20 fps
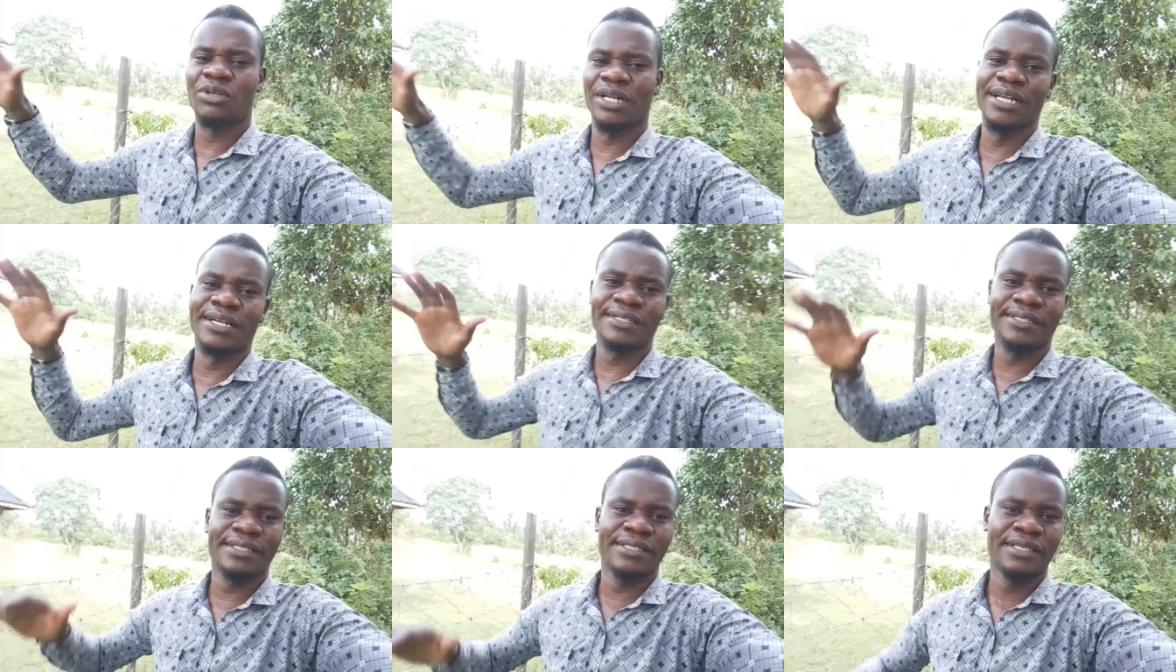
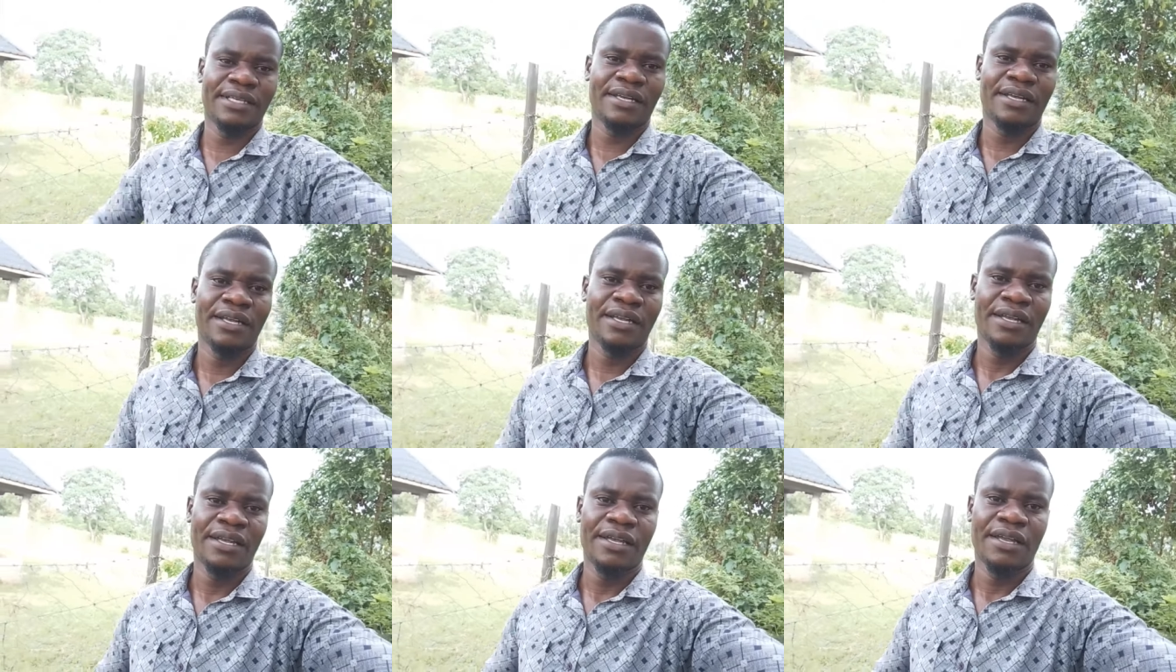while
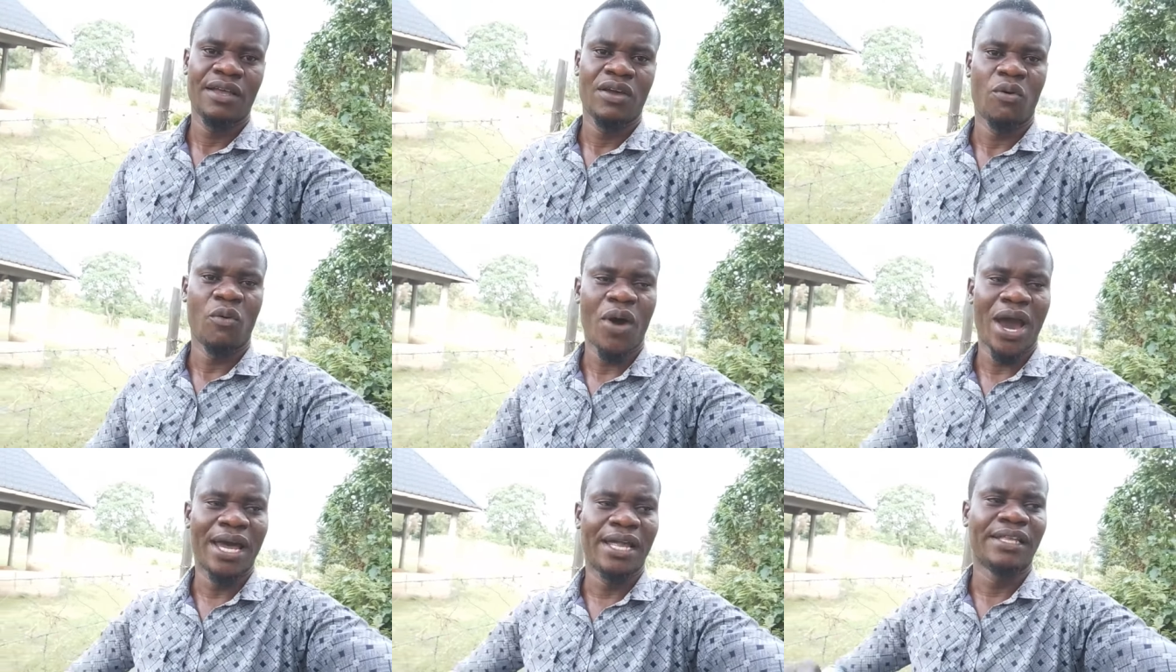people are
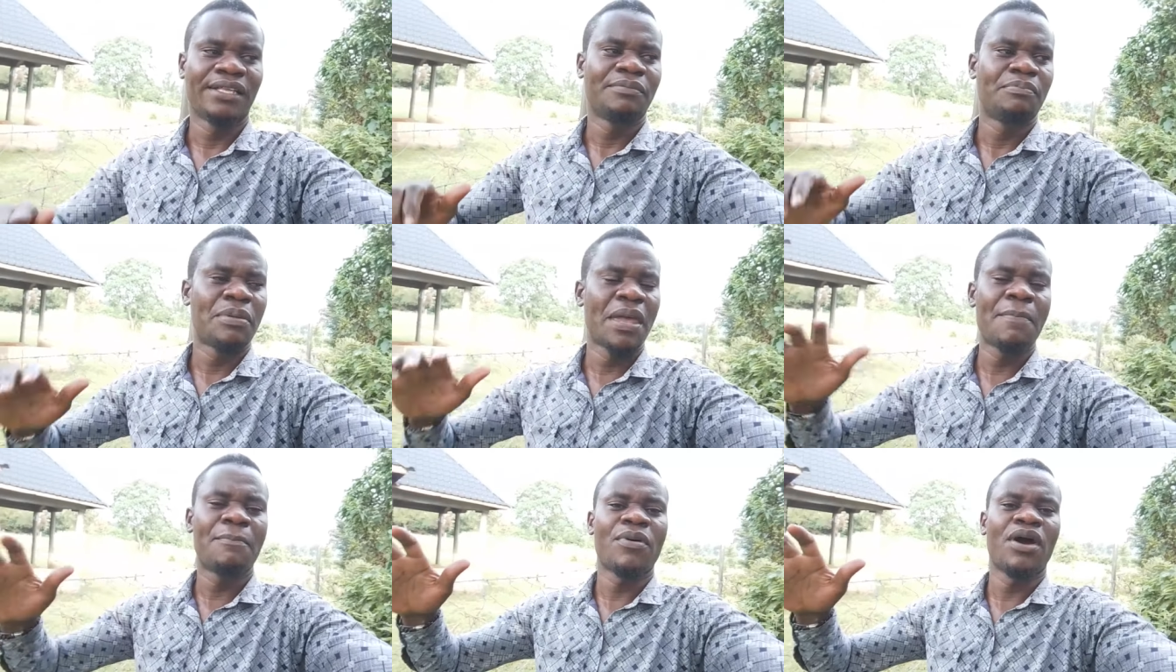not
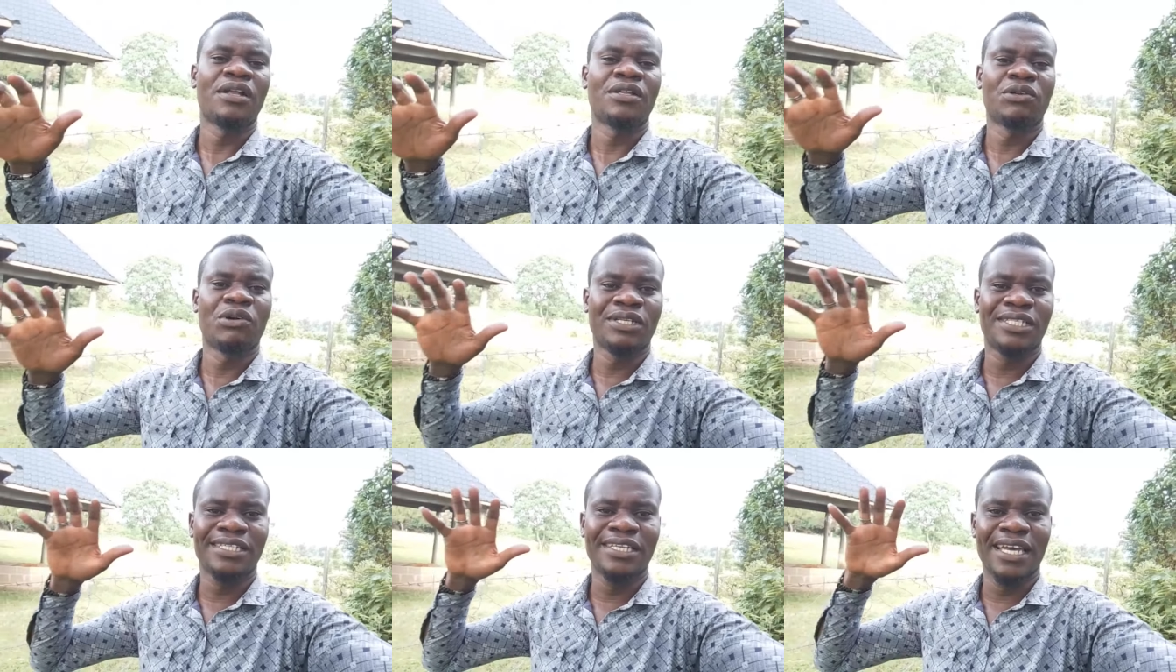getting even
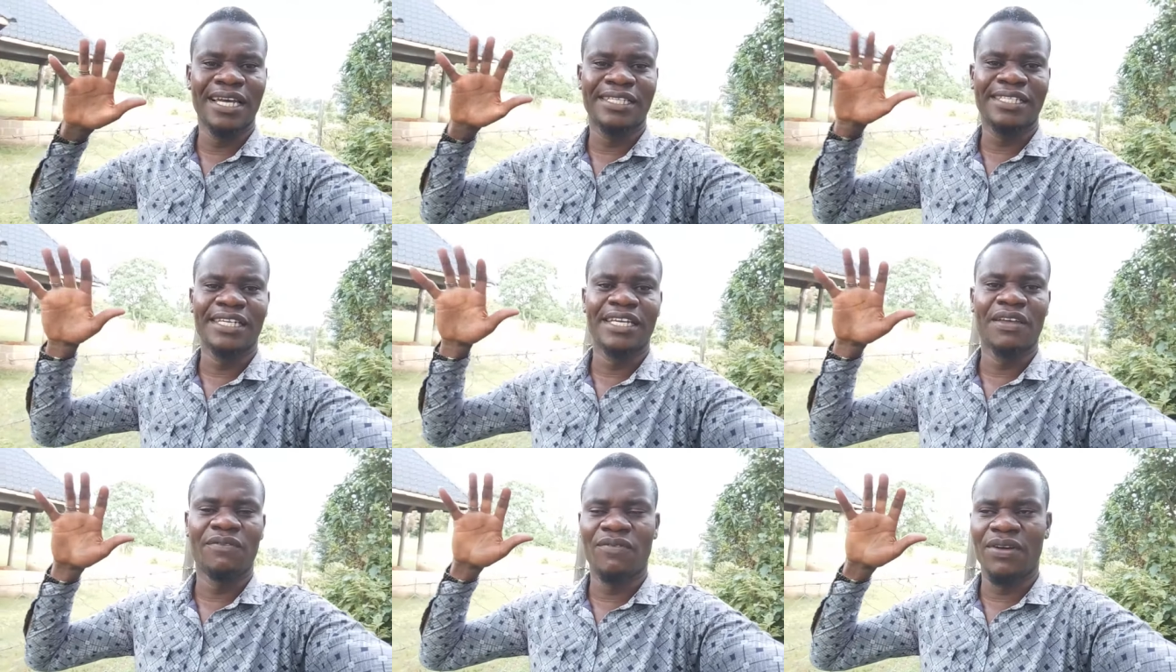the help
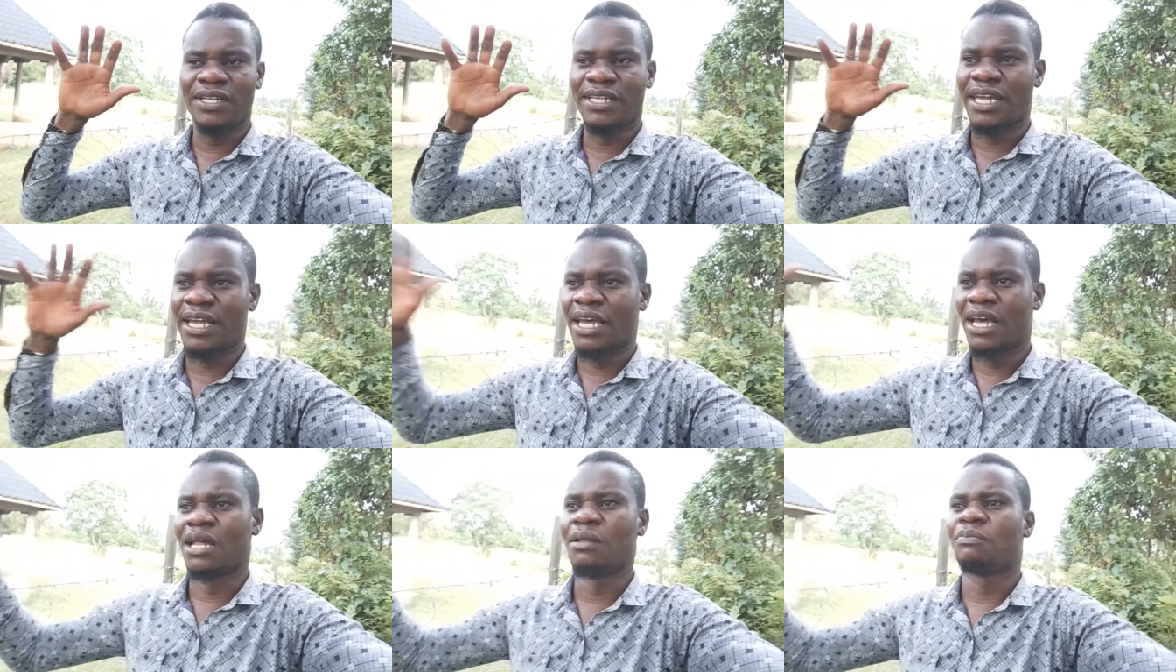that
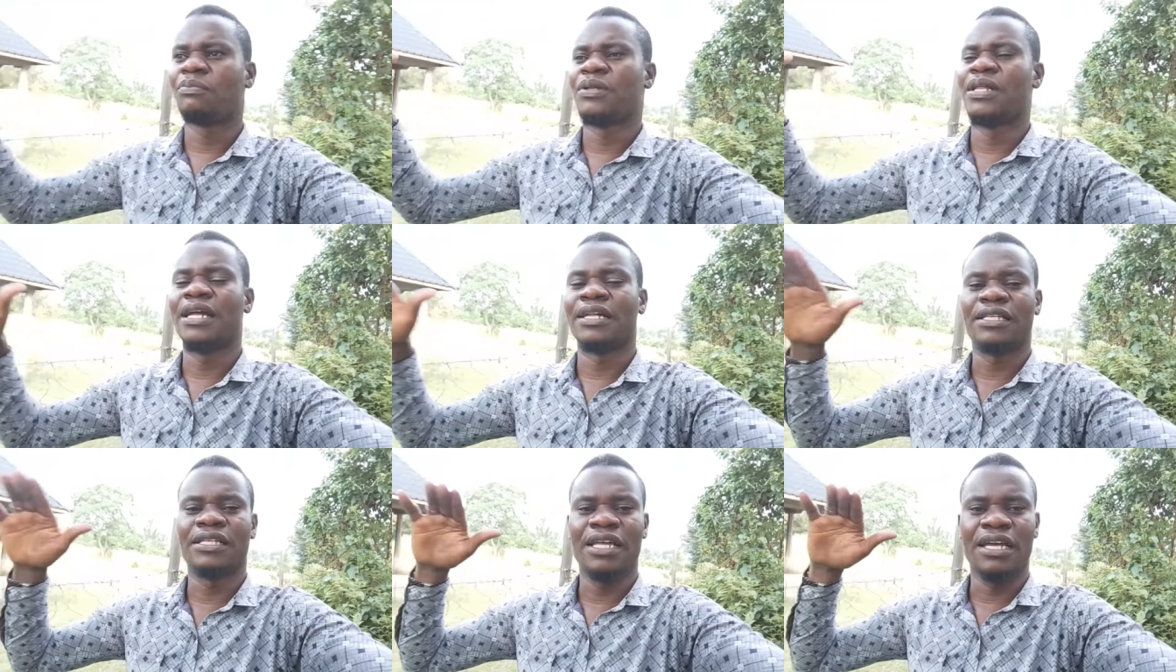is not
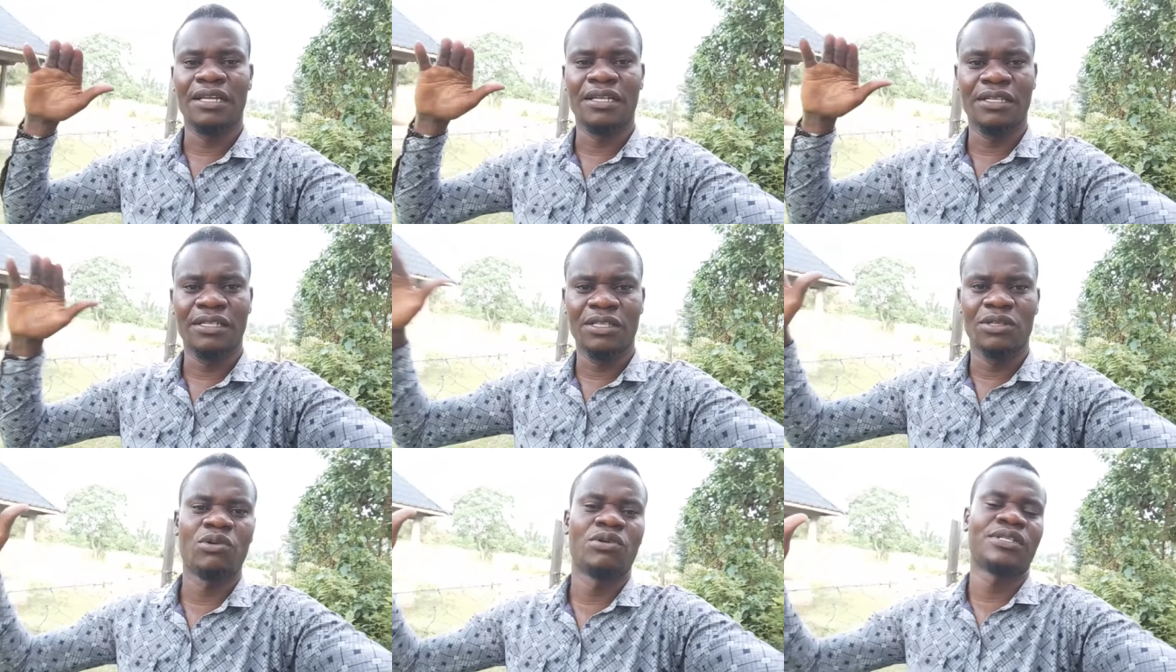in,
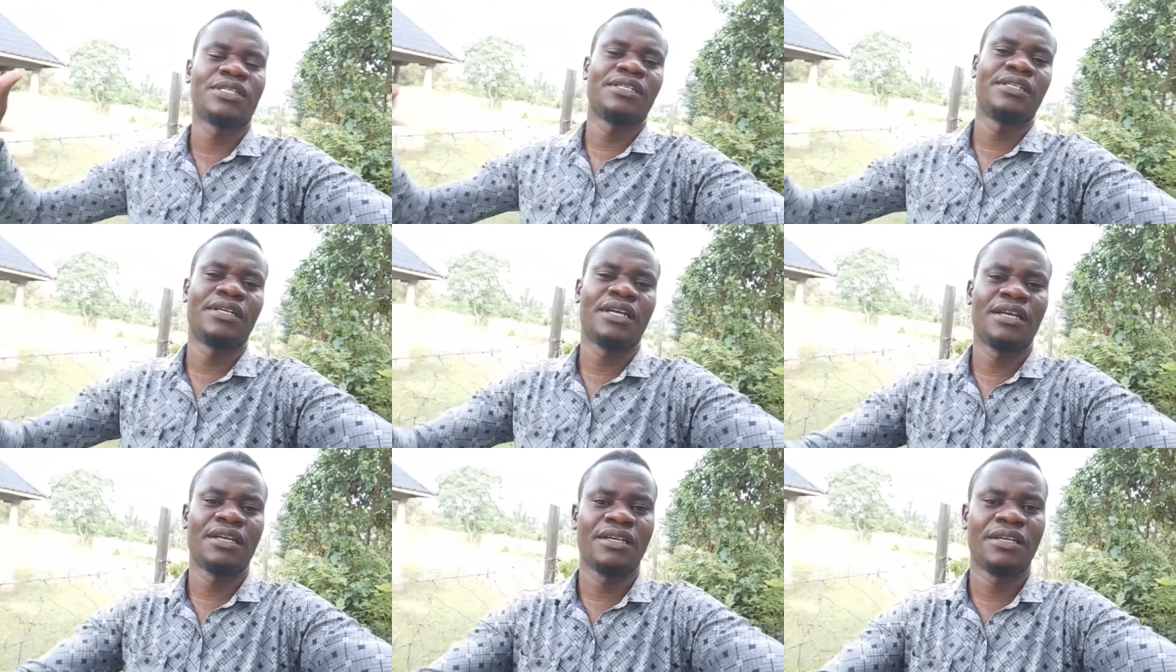is
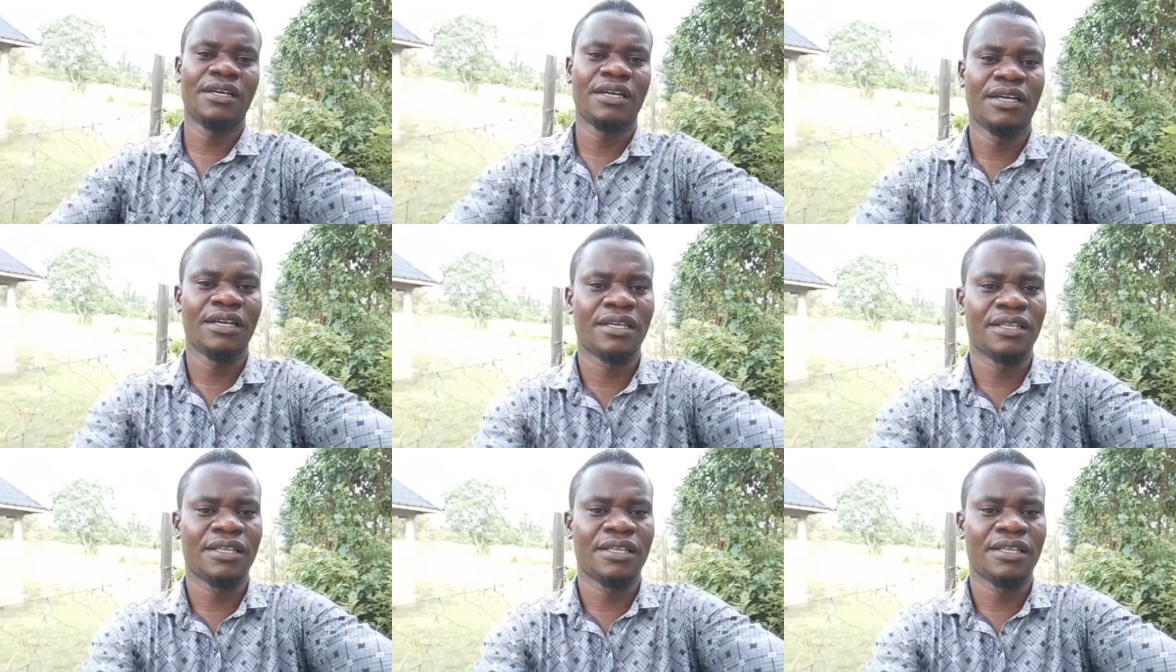intended.